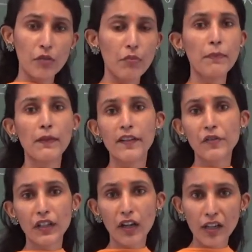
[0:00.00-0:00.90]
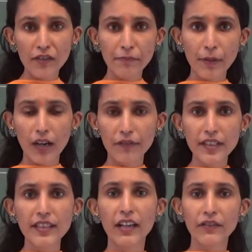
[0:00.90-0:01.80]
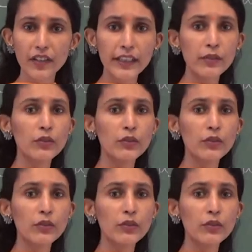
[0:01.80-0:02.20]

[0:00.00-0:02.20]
People were doing a lot of profit. Everything